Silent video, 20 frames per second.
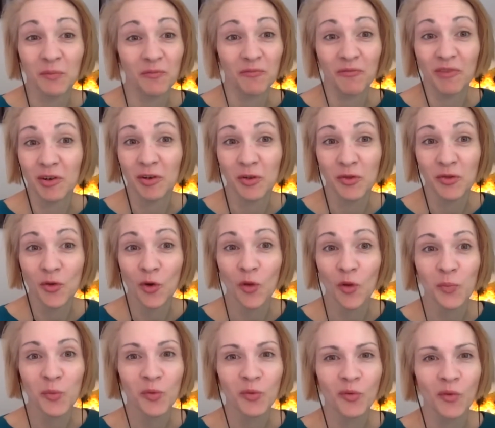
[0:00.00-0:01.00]
very
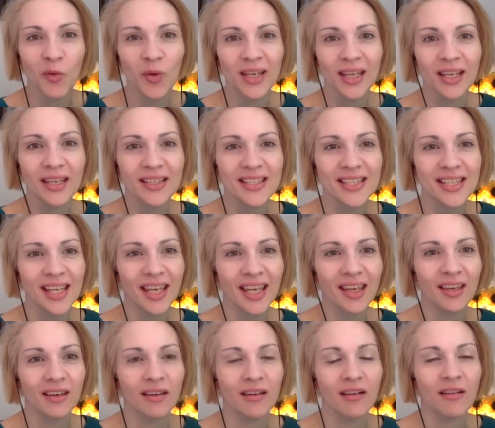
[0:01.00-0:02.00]
thought-provoking
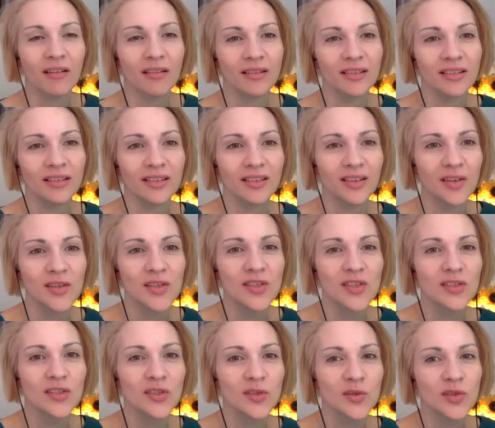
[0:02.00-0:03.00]
take on
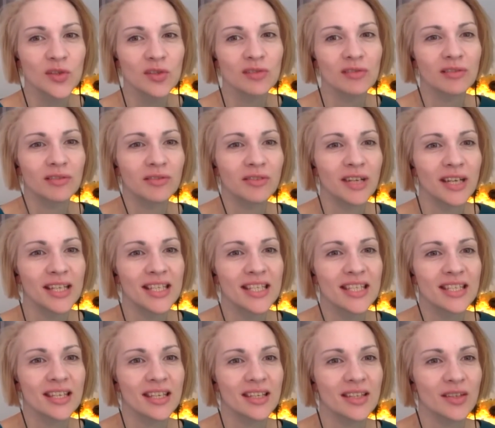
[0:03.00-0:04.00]
constitutional
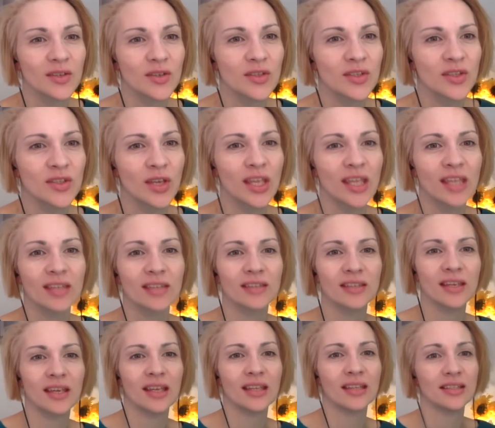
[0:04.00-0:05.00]
rights and
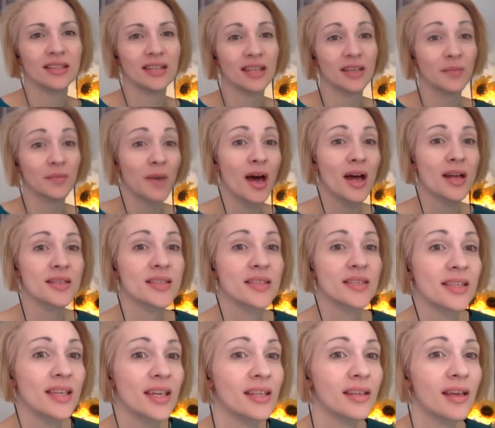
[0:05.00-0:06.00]

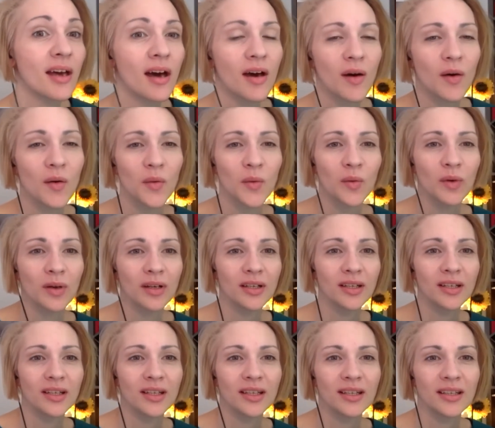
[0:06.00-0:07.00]
masks, and how
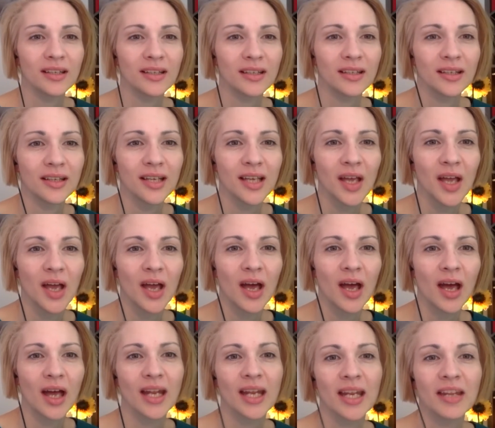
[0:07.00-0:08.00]

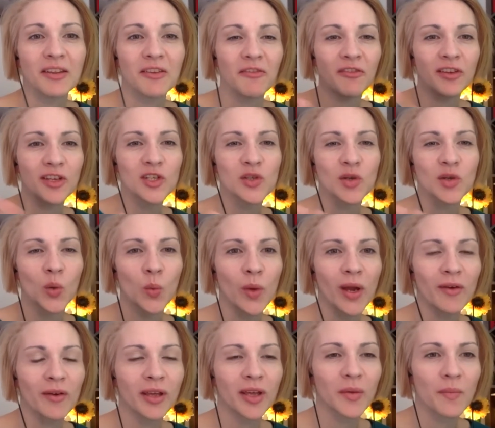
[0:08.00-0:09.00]
an individual
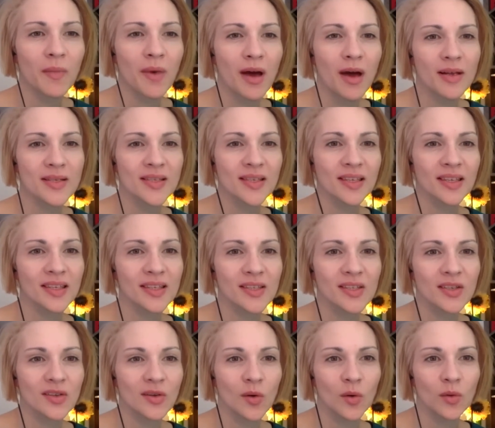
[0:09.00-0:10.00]
wearing a mask
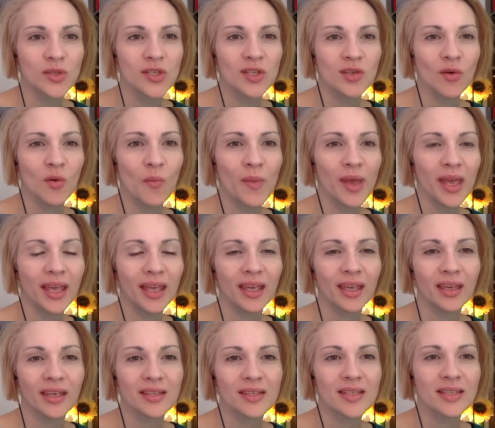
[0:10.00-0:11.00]
is also
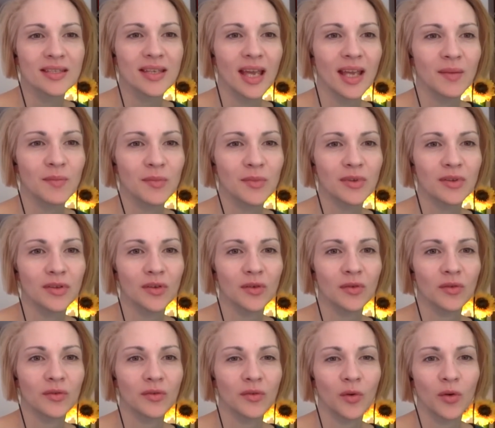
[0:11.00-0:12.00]
making a statement
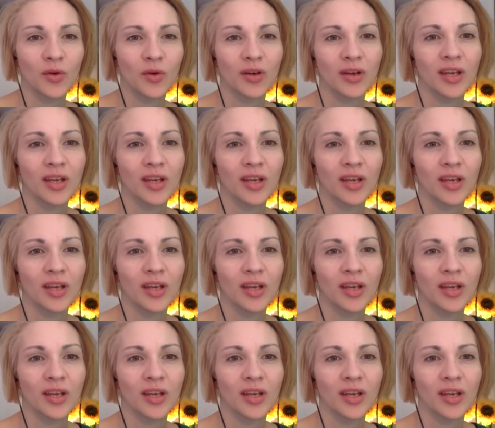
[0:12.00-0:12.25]
on